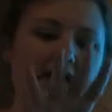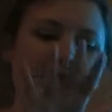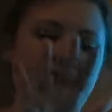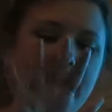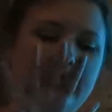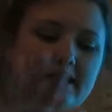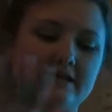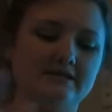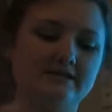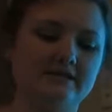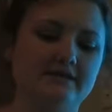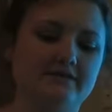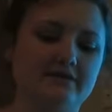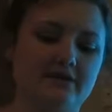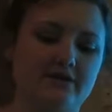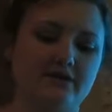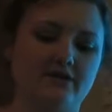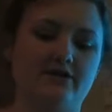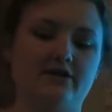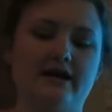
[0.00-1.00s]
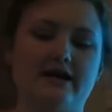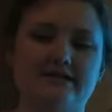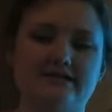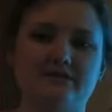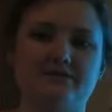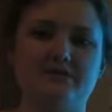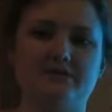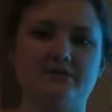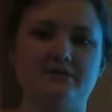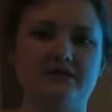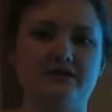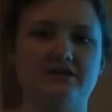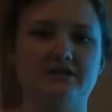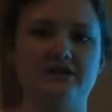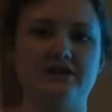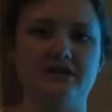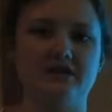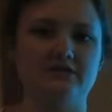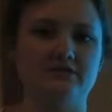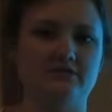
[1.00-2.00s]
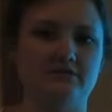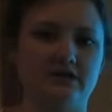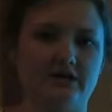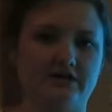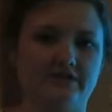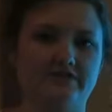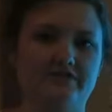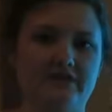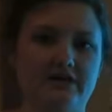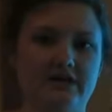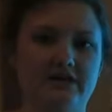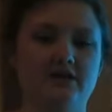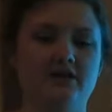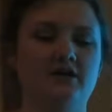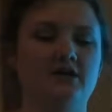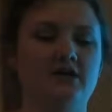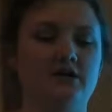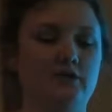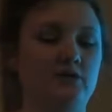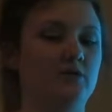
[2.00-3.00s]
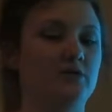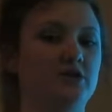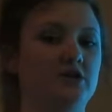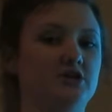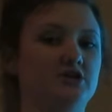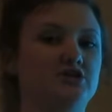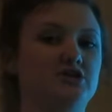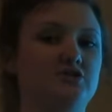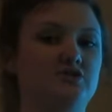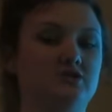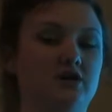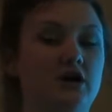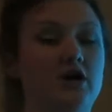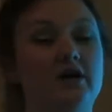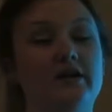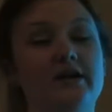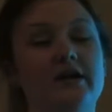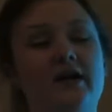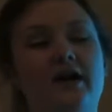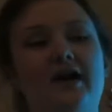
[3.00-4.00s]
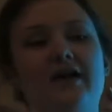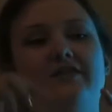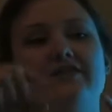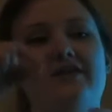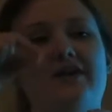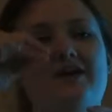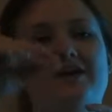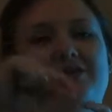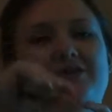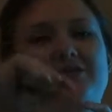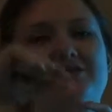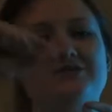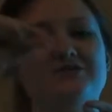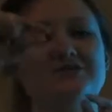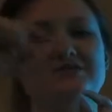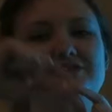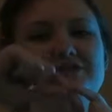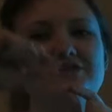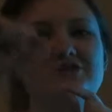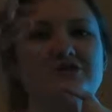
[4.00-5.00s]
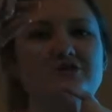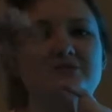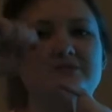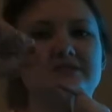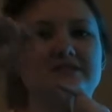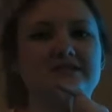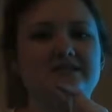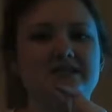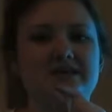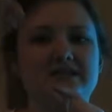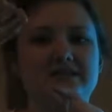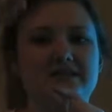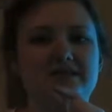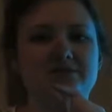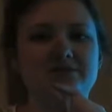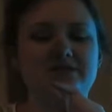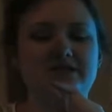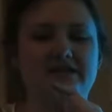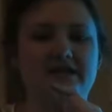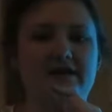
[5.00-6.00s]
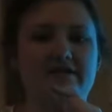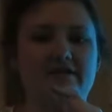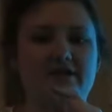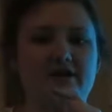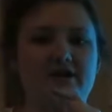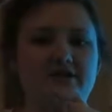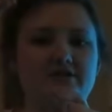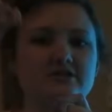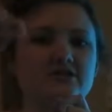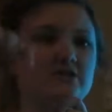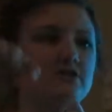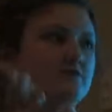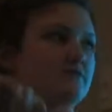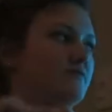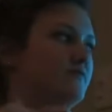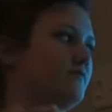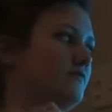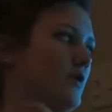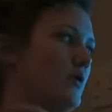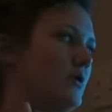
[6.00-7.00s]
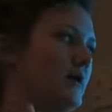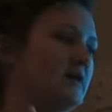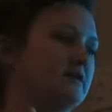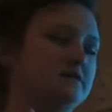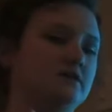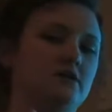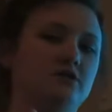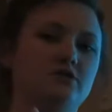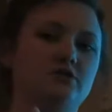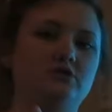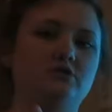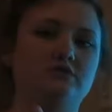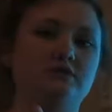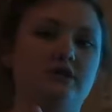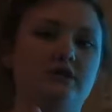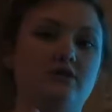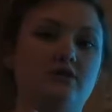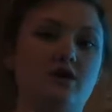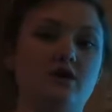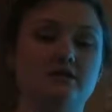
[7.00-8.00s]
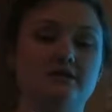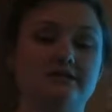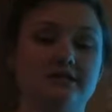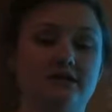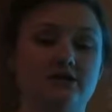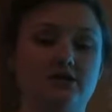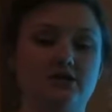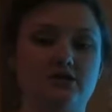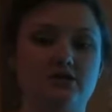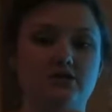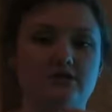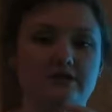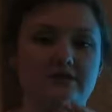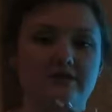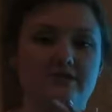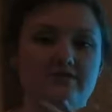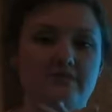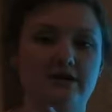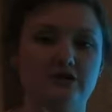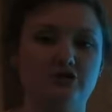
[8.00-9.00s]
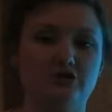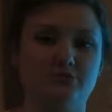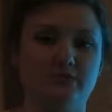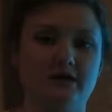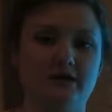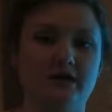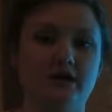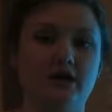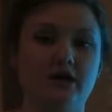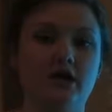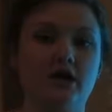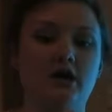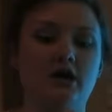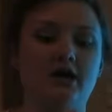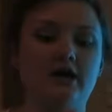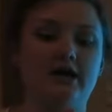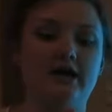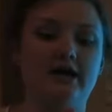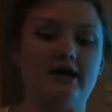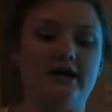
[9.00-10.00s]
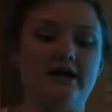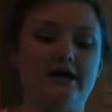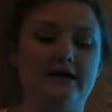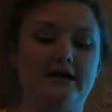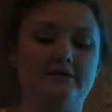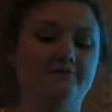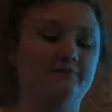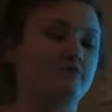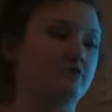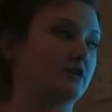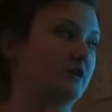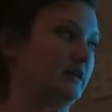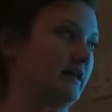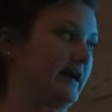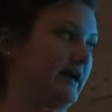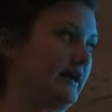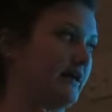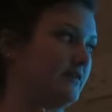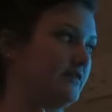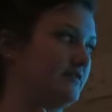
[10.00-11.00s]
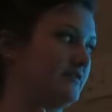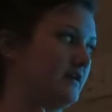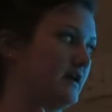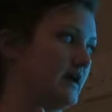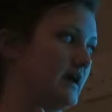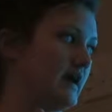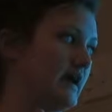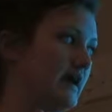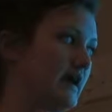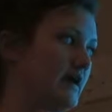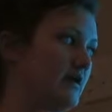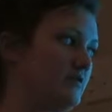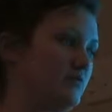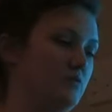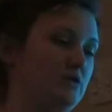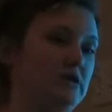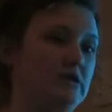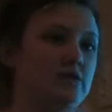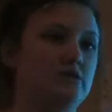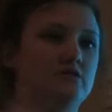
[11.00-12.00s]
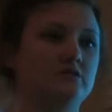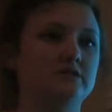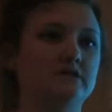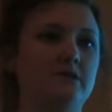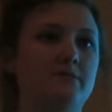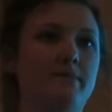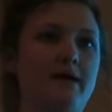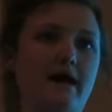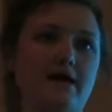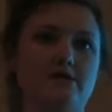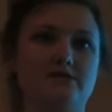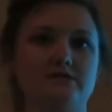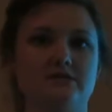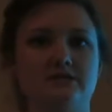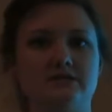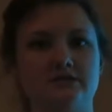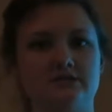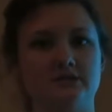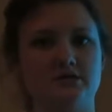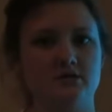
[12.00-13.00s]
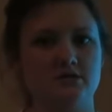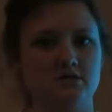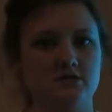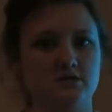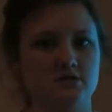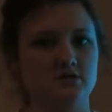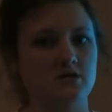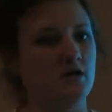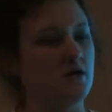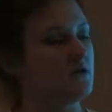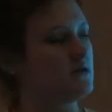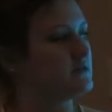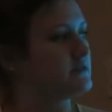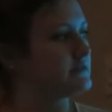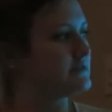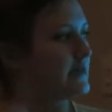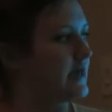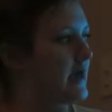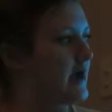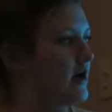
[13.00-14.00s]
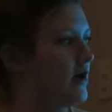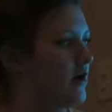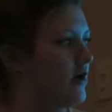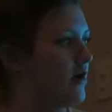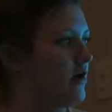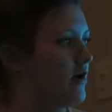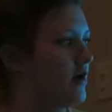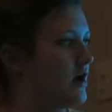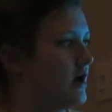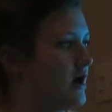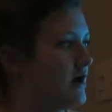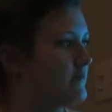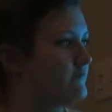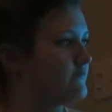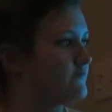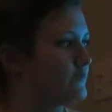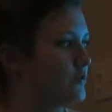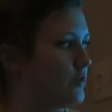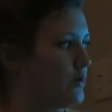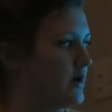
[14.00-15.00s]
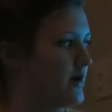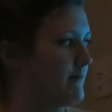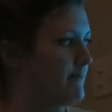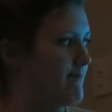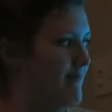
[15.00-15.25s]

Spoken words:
hands, and then another activity we did their feet with their shoes on. They used cubes and stuck them together to focus on using non-standard units of measurement for length, and we used a balance scale for